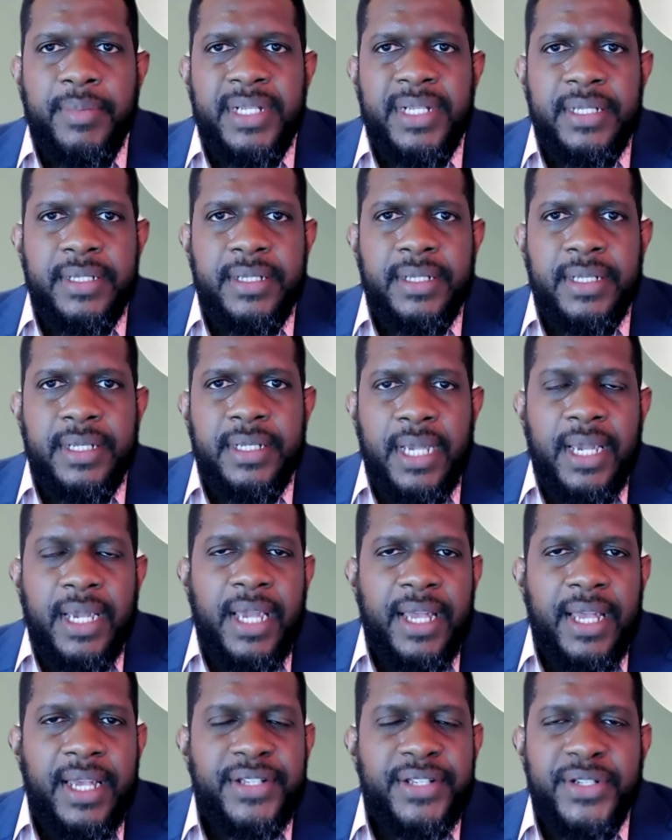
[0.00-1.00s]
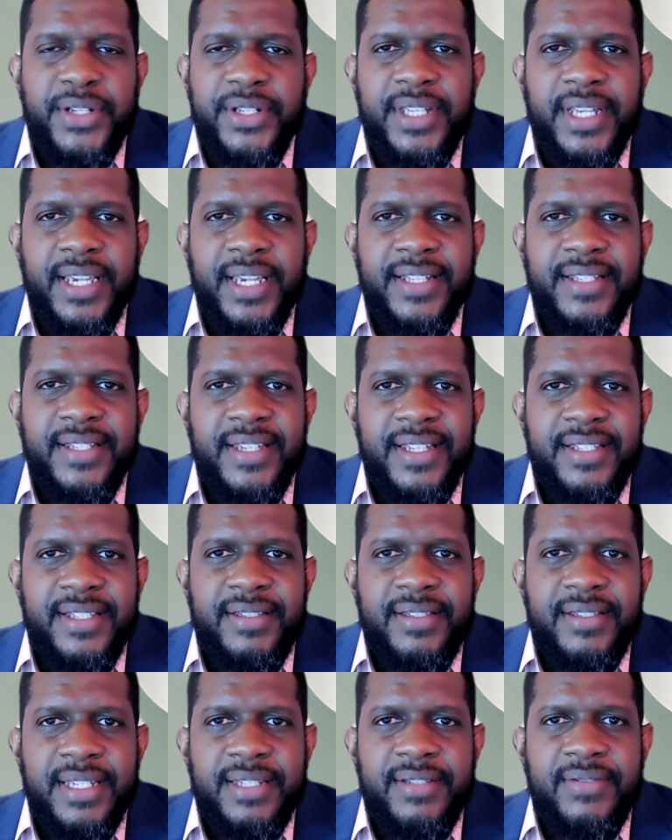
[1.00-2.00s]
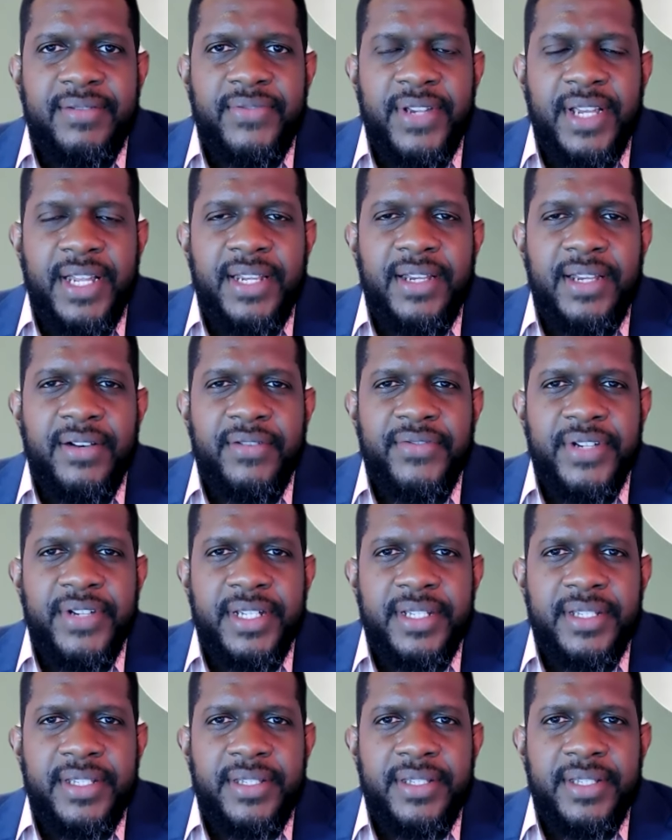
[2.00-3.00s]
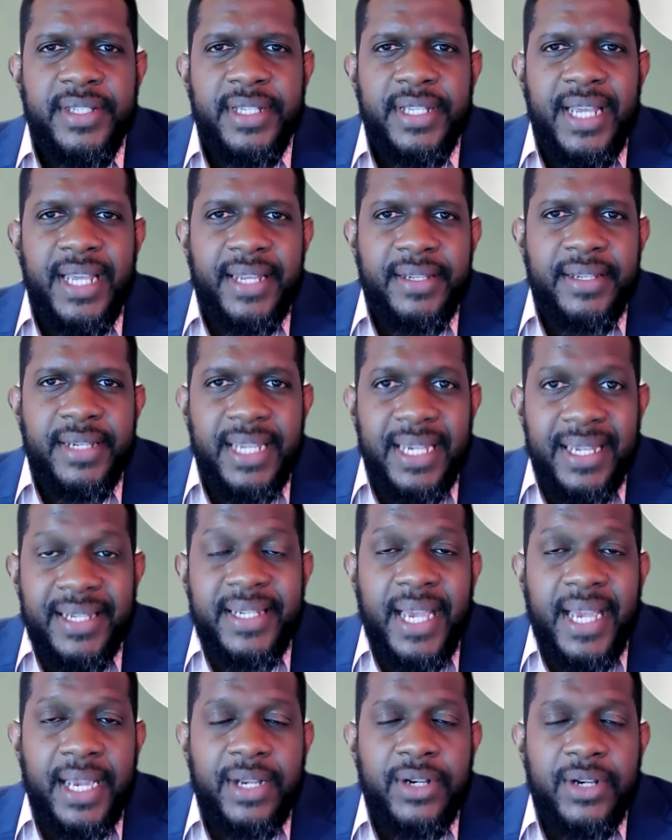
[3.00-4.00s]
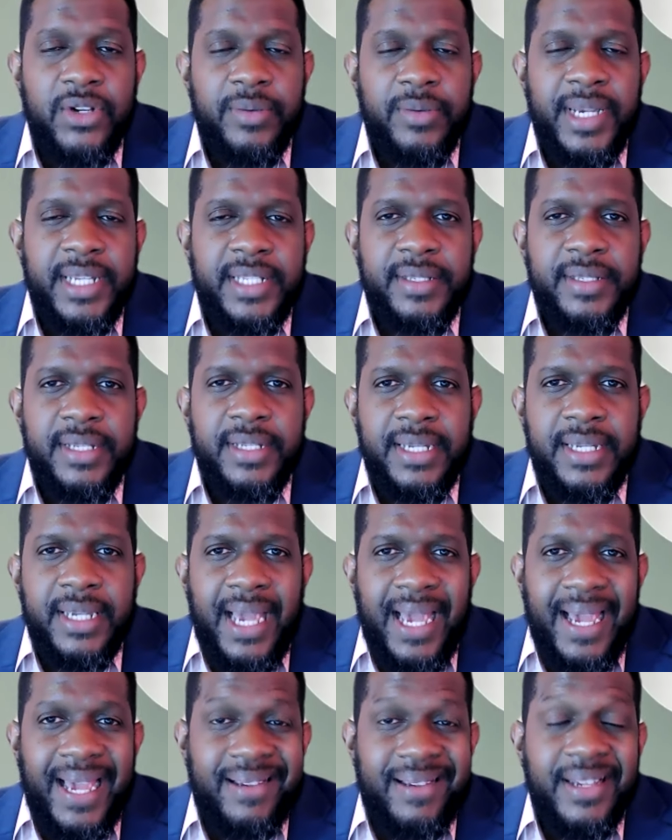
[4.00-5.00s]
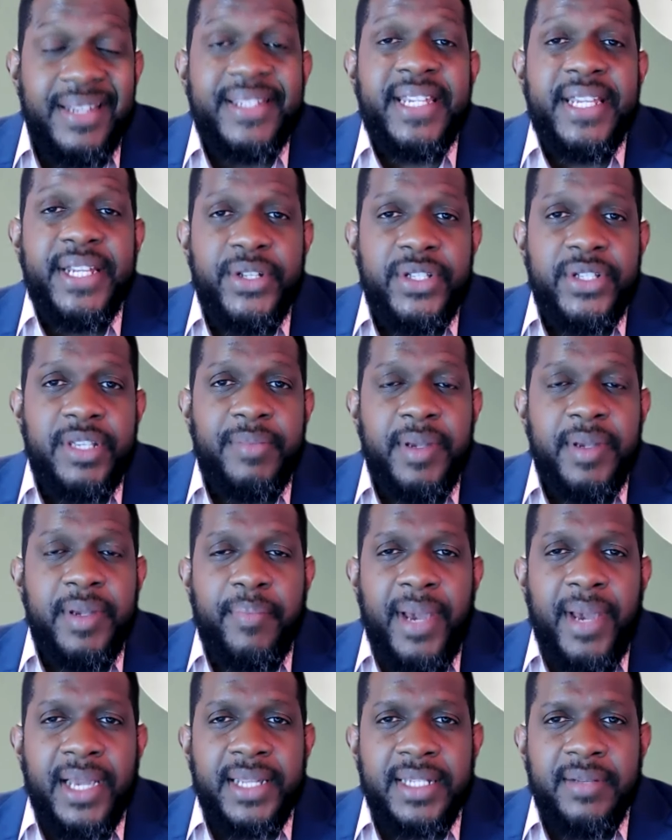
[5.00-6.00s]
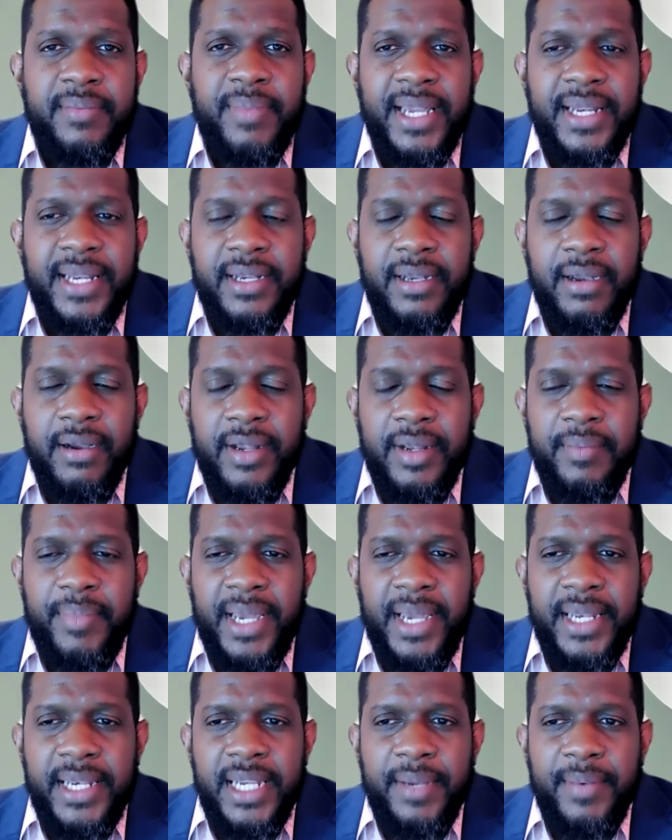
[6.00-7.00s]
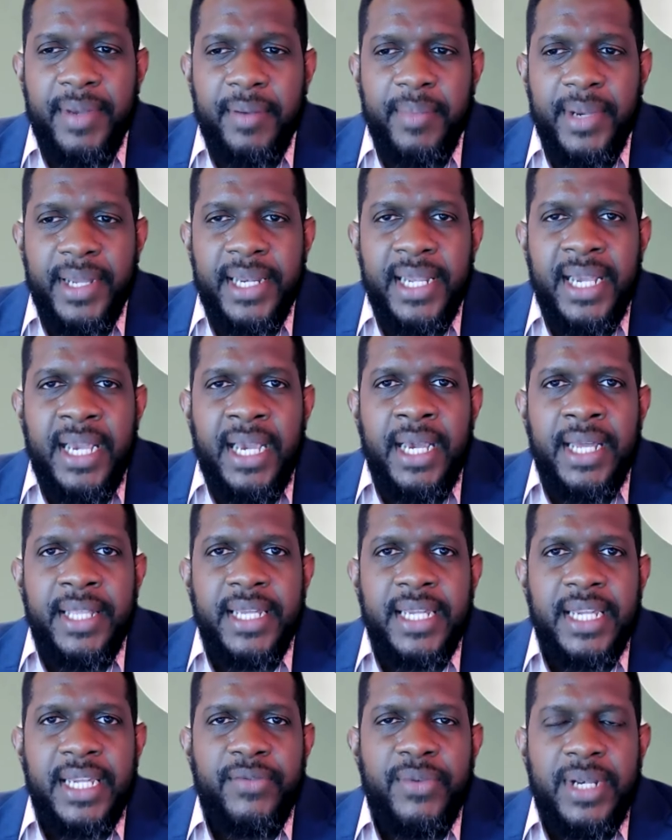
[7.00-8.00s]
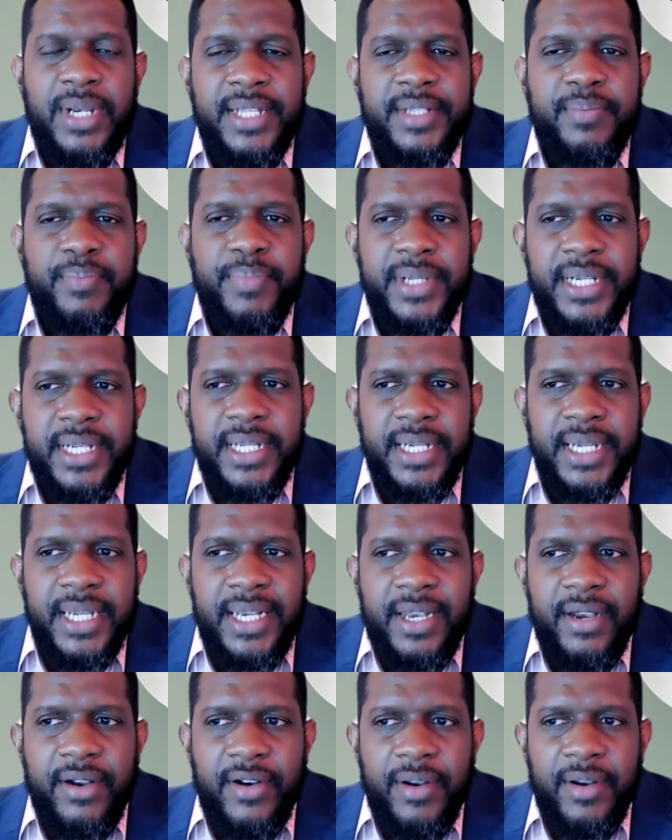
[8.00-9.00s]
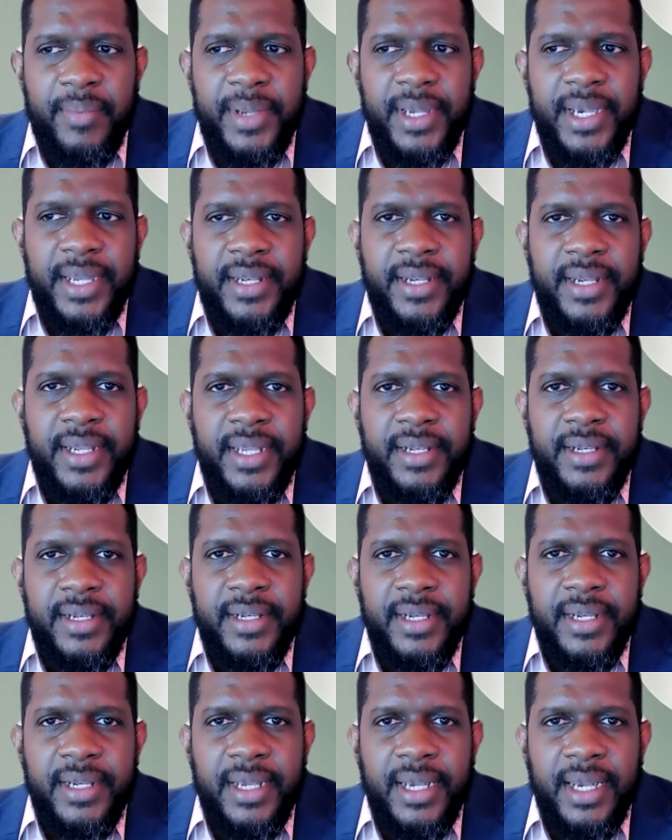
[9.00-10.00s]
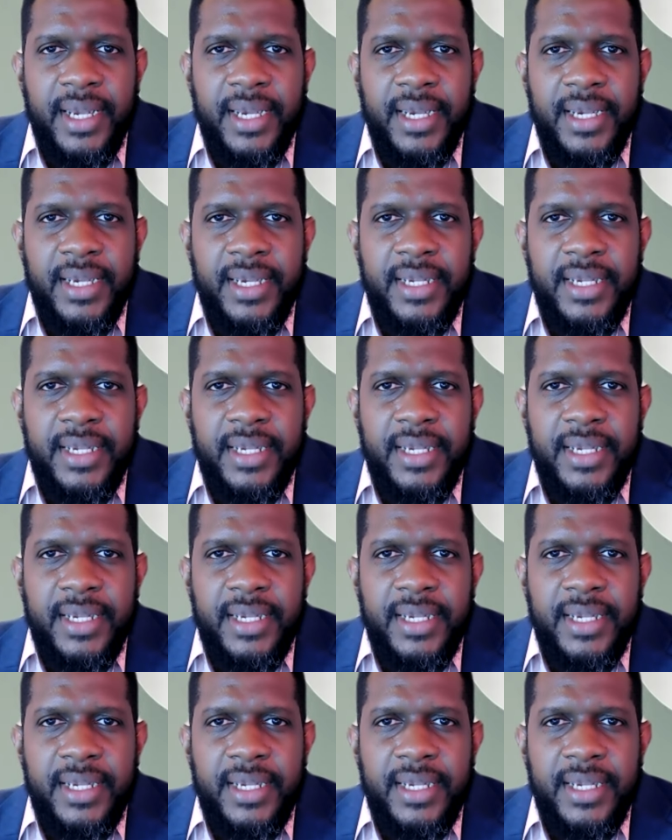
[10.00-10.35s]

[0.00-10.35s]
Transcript: mean, yeah, as you're saying, it's it's it's fairly obvious that the entire globe has uh, continues to be impacted by the current pandemic. But I think if, let's put the, the Caribbean in uh,